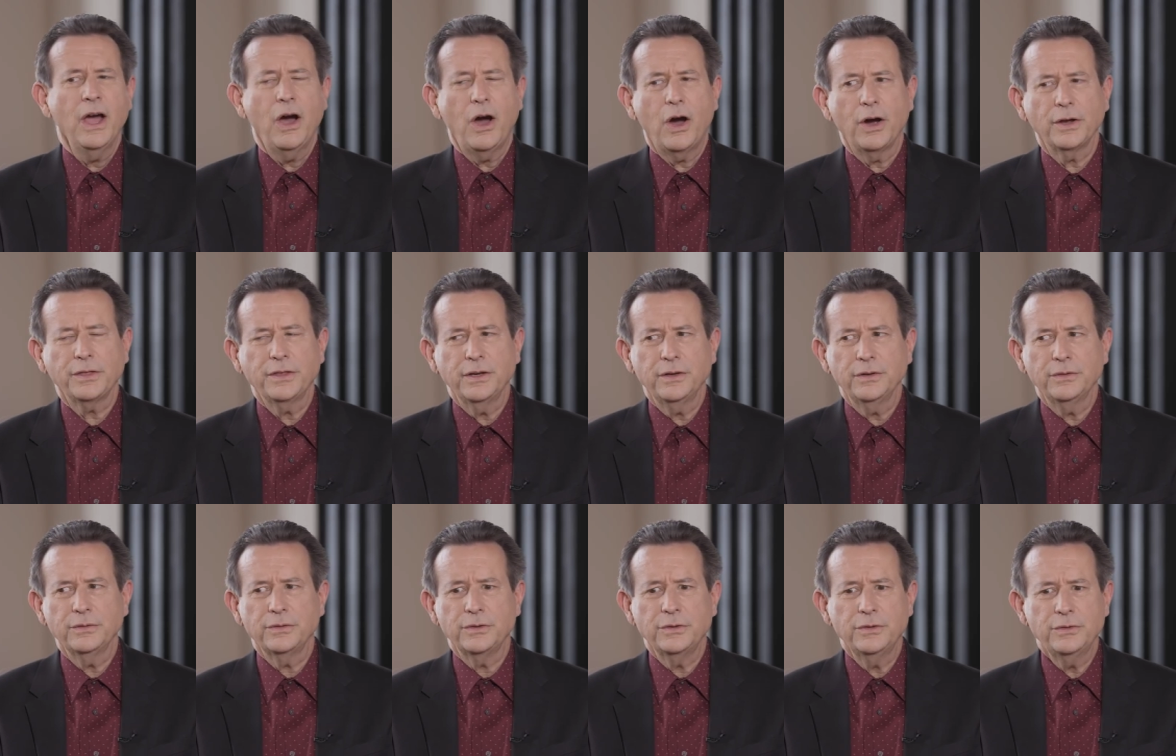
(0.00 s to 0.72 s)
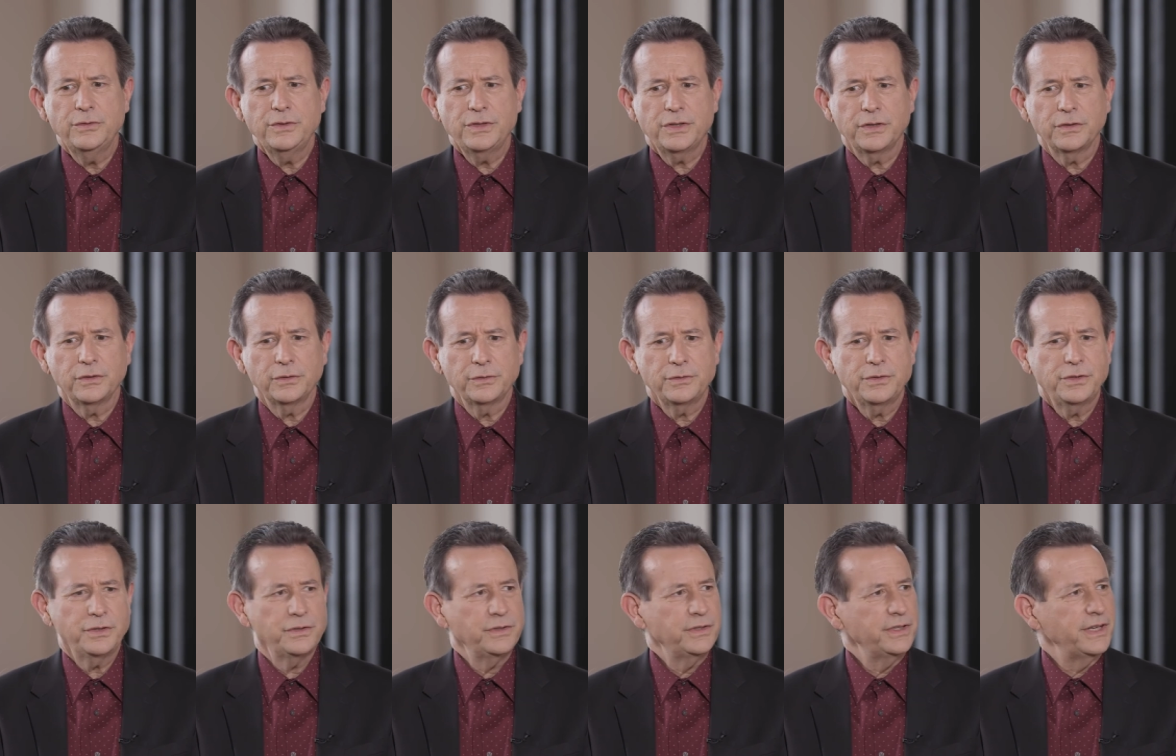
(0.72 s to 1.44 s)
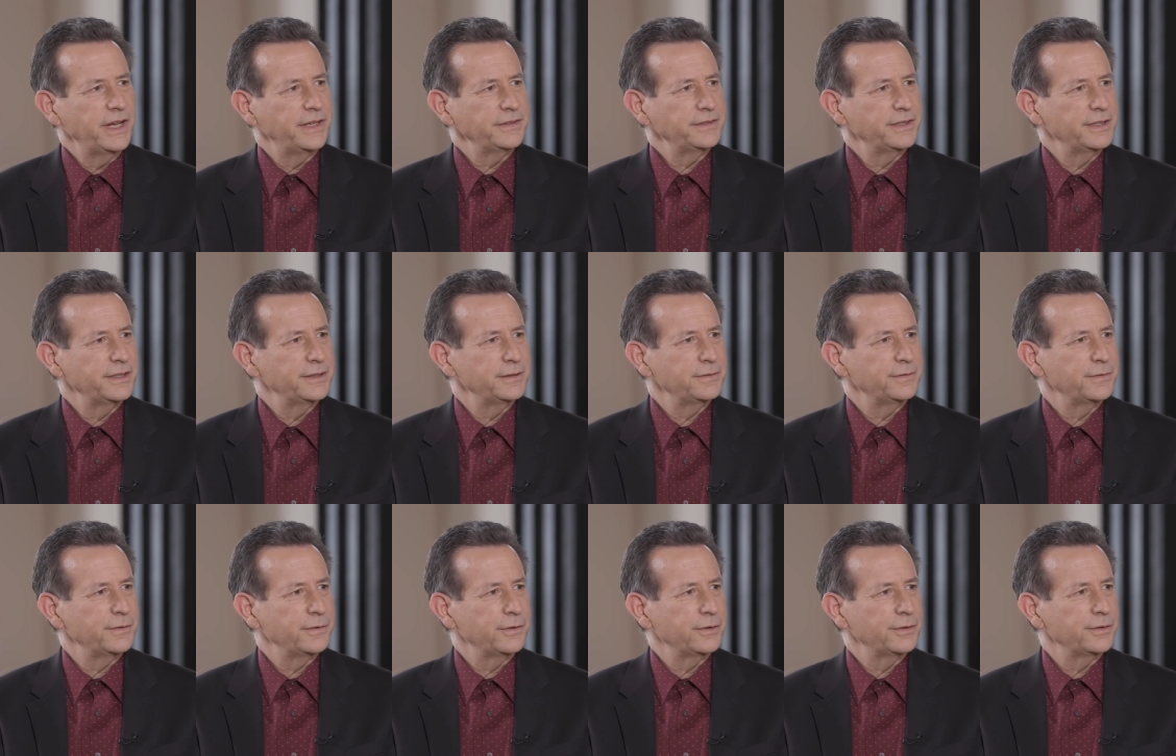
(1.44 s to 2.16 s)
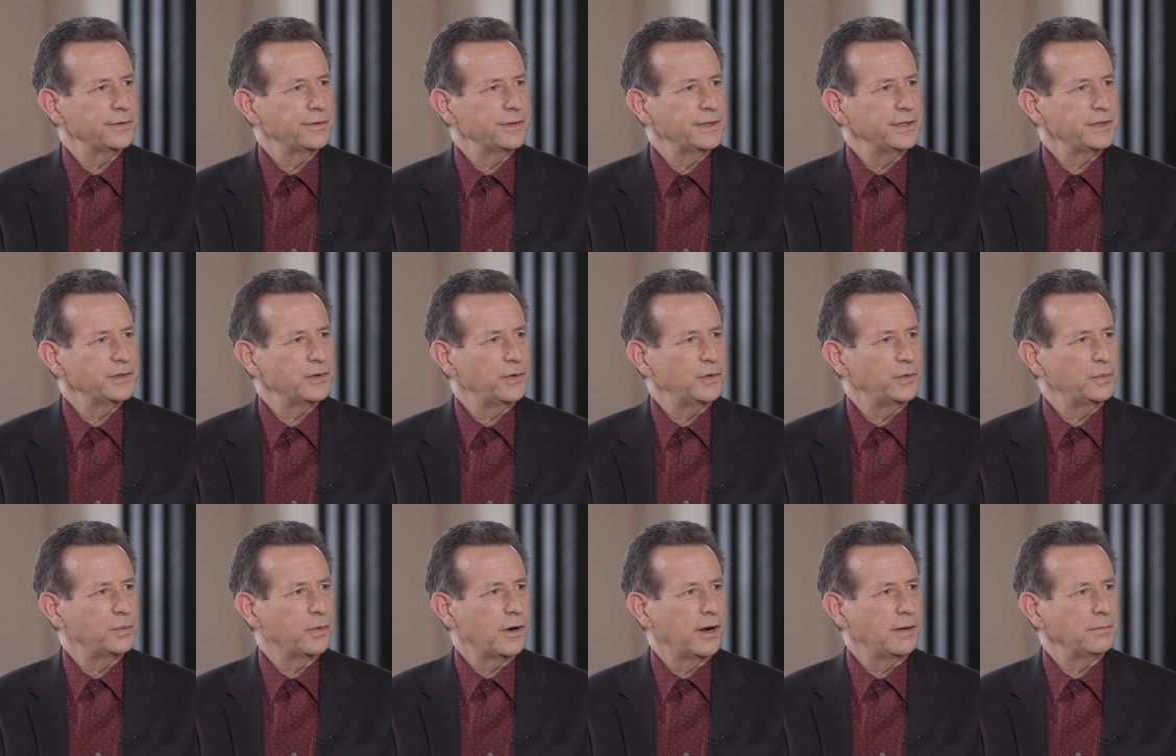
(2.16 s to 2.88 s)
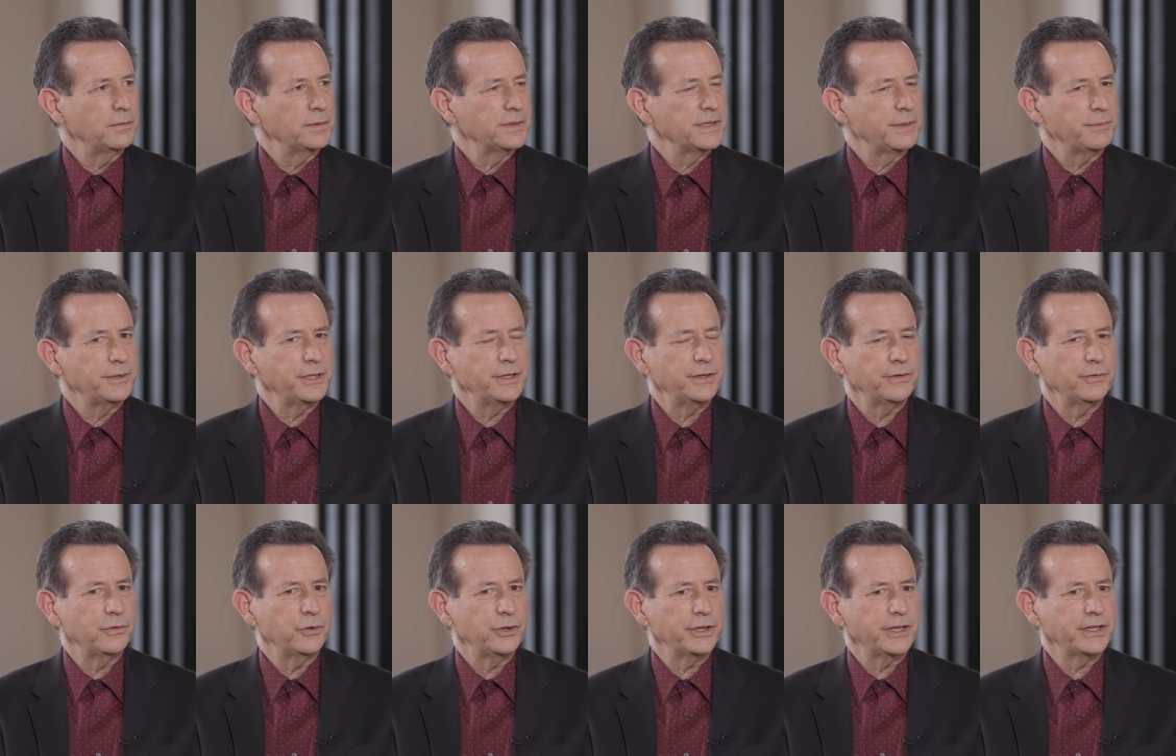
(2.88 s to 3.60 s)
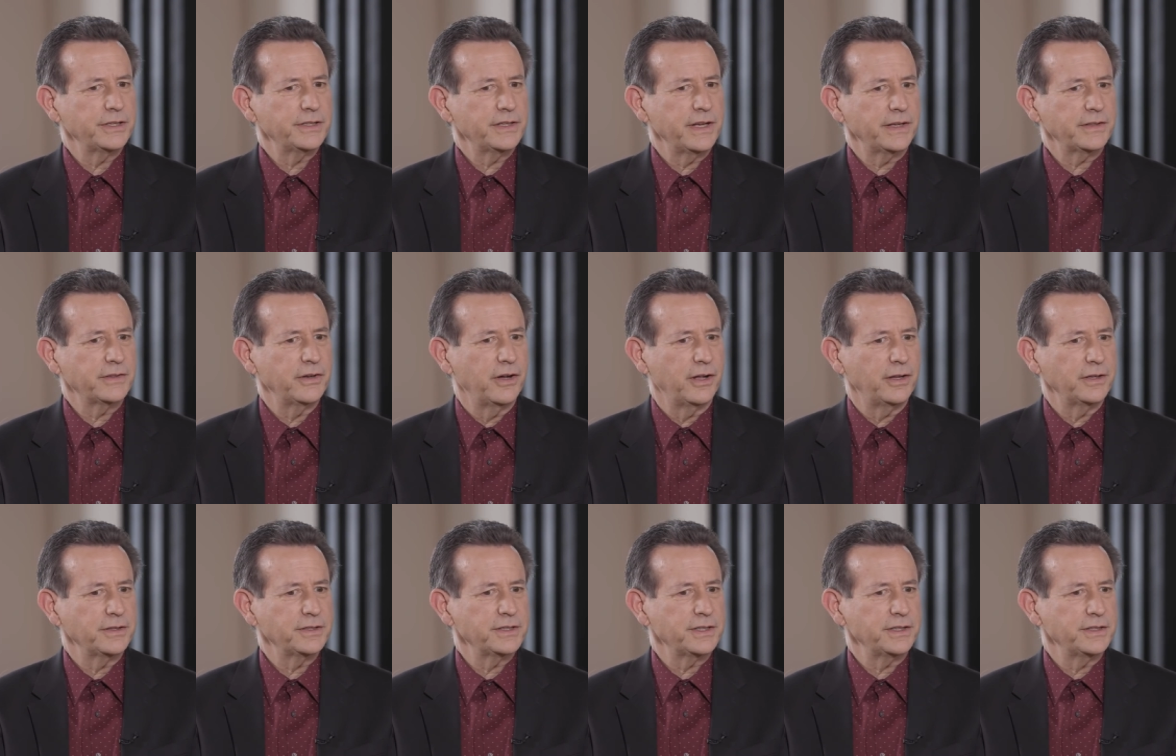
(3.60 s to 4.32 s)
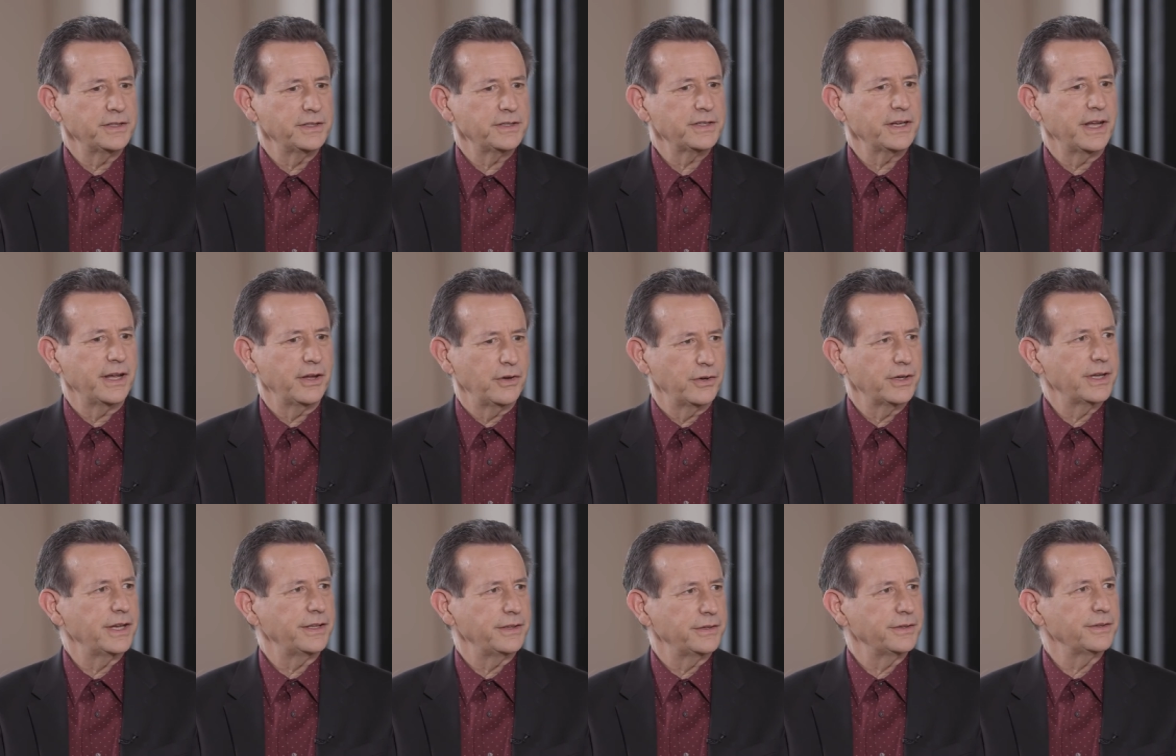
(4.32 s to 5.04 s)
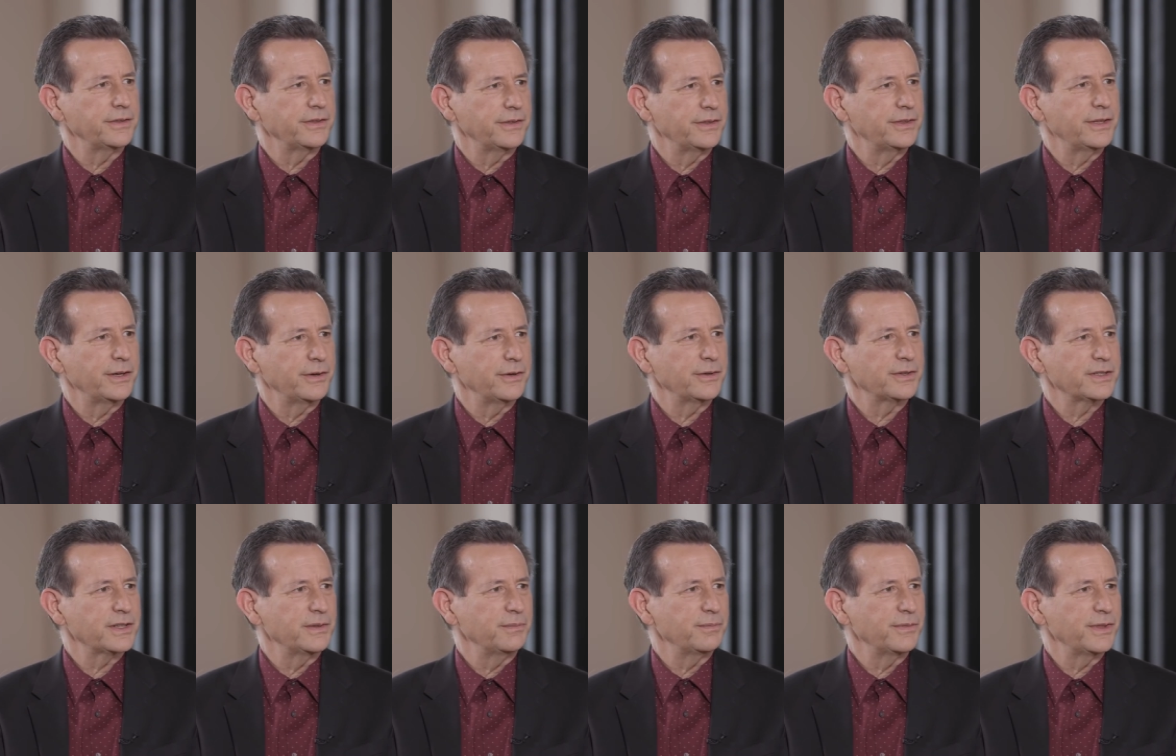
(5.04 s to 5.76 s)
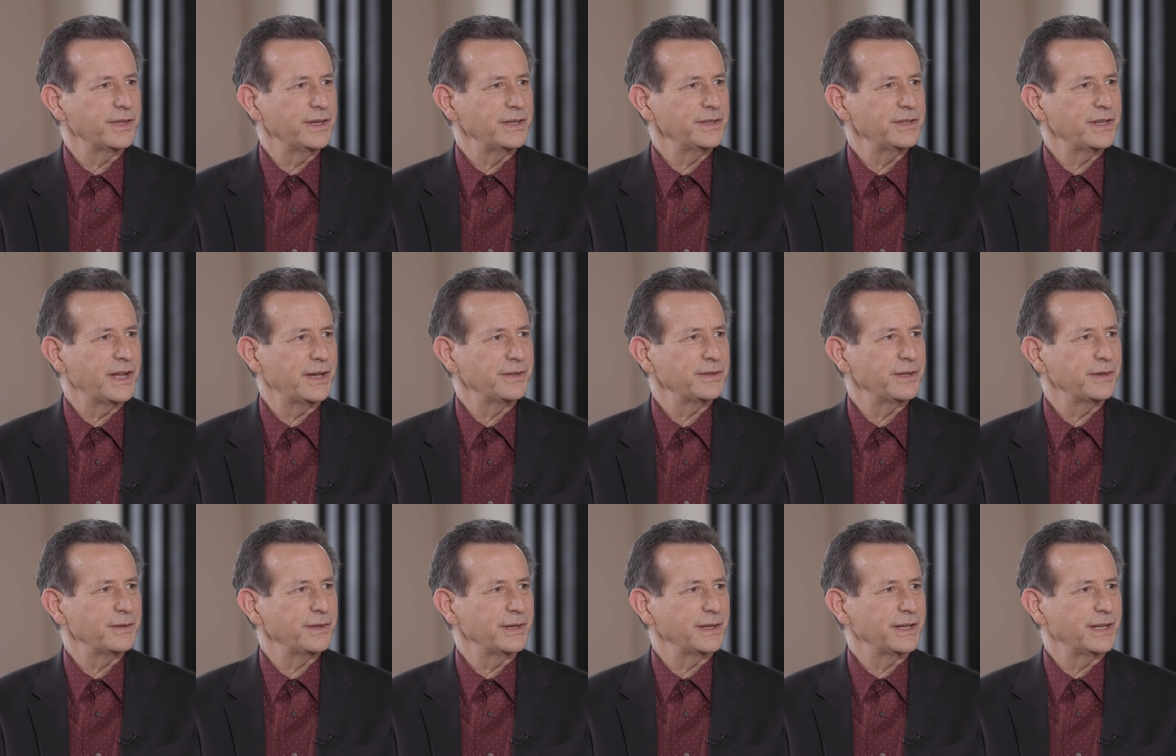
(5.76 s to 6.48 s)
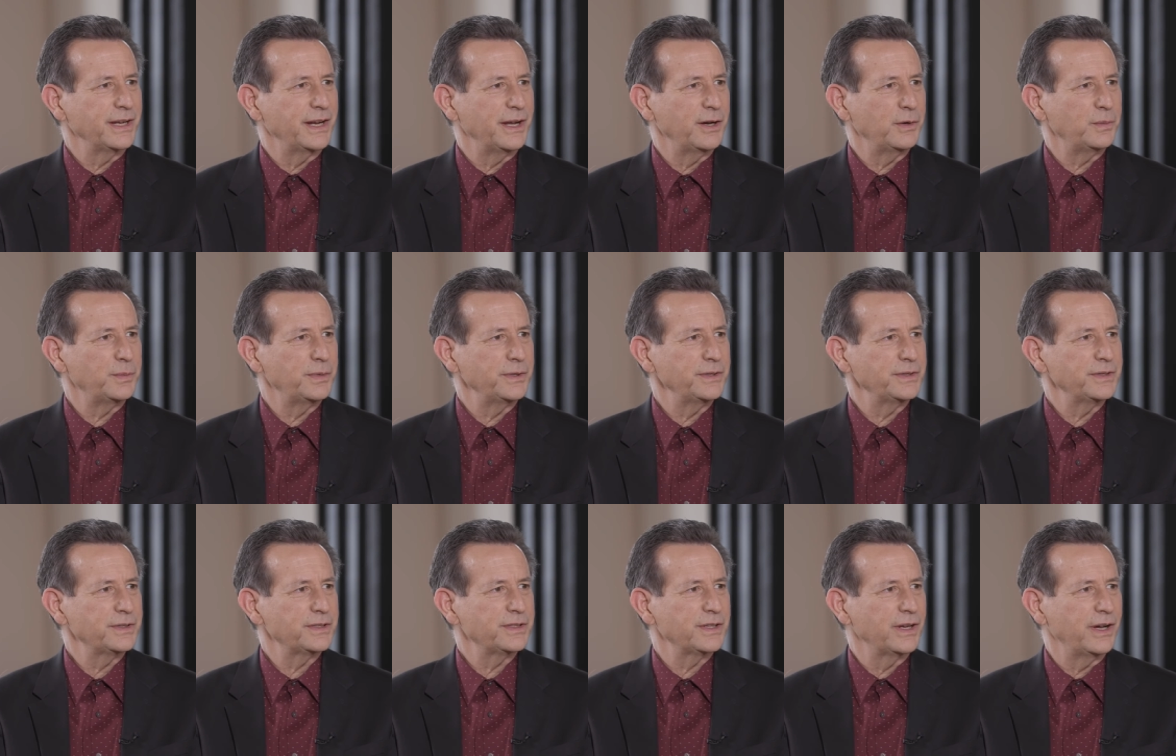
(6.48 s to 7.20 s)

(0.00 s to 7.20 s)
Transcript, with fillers: Are there new solutions out there for these old problems? I mean, do you look at technology and say, okay, there, there are some things out there that can help us?